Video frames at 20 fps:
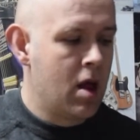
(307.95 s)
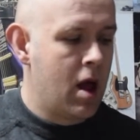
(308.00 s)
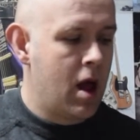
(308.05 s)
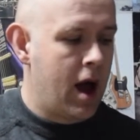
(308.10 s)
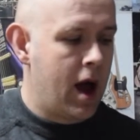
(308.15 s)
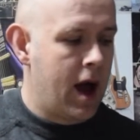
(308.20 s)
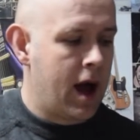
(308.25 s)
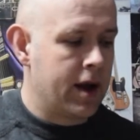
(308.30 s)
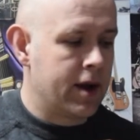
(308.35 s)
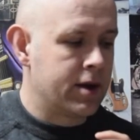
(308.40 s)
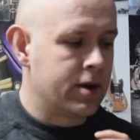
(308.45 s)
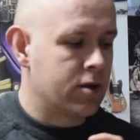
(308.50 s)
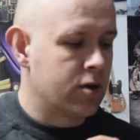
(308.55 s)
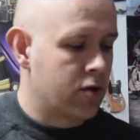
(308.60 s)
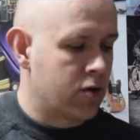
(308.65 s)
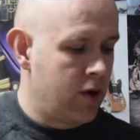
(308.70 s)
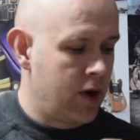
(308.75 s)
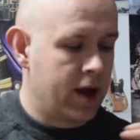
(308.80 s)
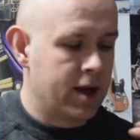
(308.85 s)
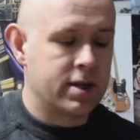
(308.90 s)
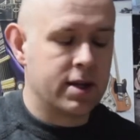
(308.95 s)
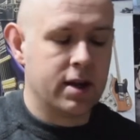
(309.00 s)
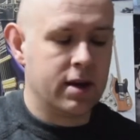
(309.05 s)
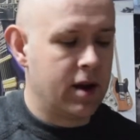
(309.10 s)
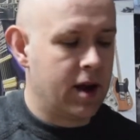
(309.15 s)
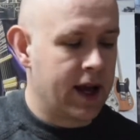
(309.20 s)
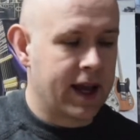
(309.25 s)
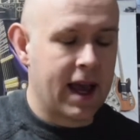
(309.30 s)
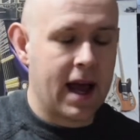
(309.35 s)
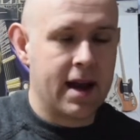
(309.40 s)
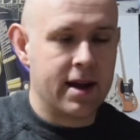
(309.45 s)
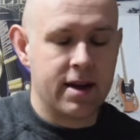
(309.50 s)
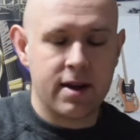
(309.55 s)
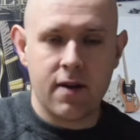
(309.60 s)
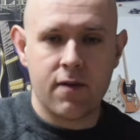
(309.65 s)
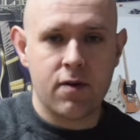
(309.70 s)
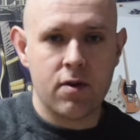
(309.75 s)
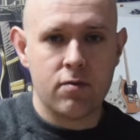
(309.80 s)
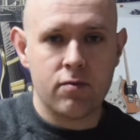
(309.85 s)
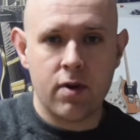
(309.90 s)
and creating again
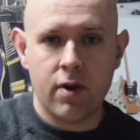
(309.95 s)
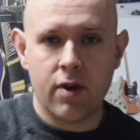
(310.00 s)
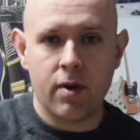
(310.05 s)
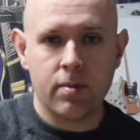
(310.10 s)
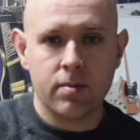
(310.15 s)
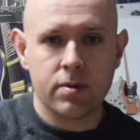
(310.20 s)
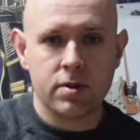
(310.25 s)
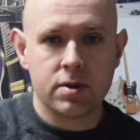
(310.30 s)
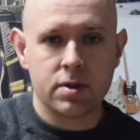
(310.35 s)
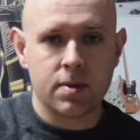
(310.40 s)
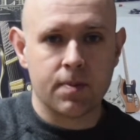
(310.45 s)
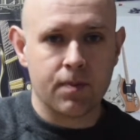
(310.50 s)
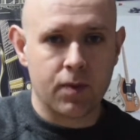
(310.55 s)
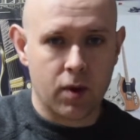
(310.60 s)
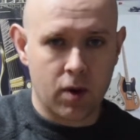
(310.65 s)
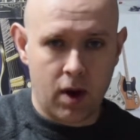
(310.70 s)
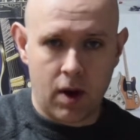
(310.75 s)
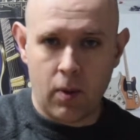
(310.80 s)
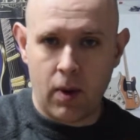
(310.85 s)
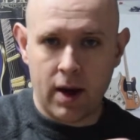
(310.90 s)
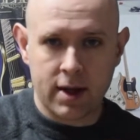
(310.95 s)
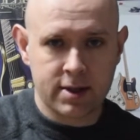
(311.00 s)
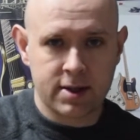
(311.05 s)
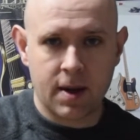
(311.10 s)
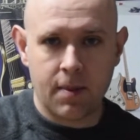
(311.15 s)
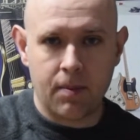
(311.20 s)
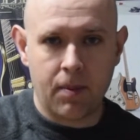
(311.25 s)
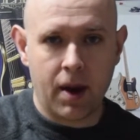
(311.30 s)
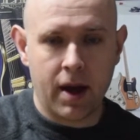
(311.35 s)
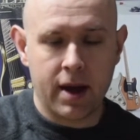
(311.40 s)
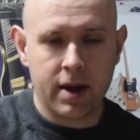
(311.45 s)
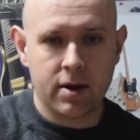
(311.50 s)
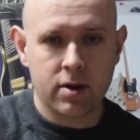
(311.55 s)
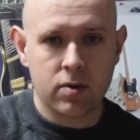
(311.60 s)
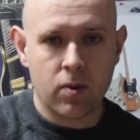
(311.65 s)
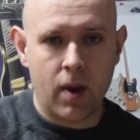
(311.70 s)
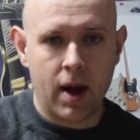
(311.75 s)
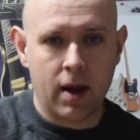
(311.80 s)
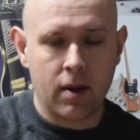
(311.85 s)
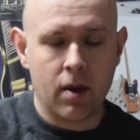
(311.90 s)
different rhythms whilst I'm playing as
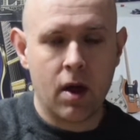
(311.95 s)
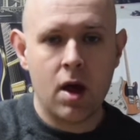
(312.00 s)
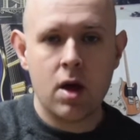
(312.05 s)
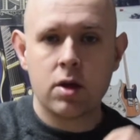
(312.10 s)
well.